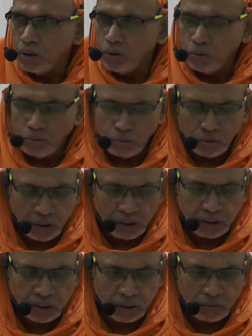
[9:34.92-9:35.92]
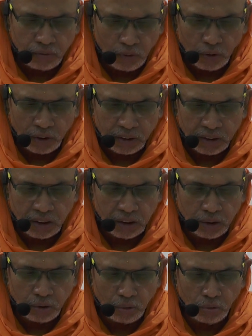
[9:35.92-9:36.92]
You just focus on
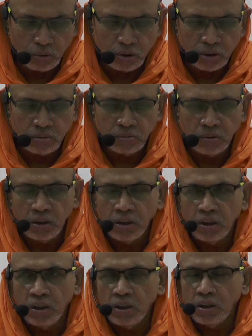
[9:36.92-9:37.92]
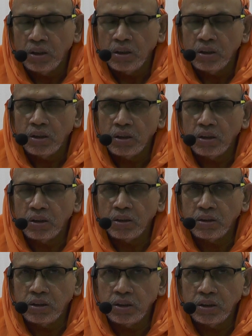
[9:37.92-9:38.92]
the truth.
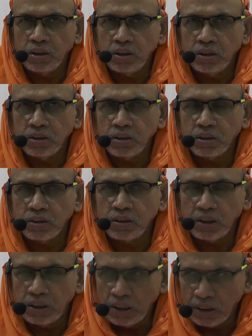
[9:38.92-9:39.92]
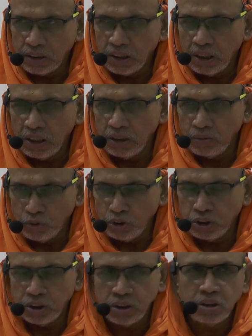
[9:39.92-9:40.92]
The sannyasa in
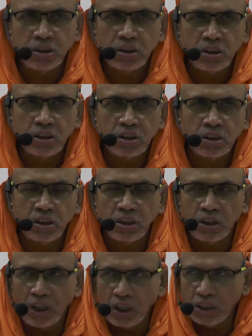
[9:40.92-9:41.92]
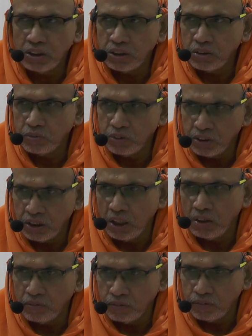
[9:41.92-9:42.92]
which the knowledge of the
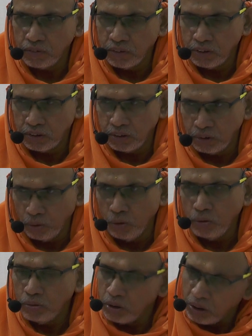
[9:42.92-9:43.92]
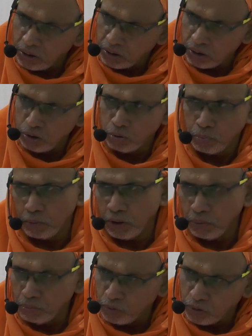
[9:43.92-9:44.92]
self is the goal, that is the
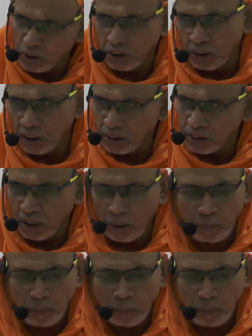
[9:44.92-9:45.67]
supreme sannyasa.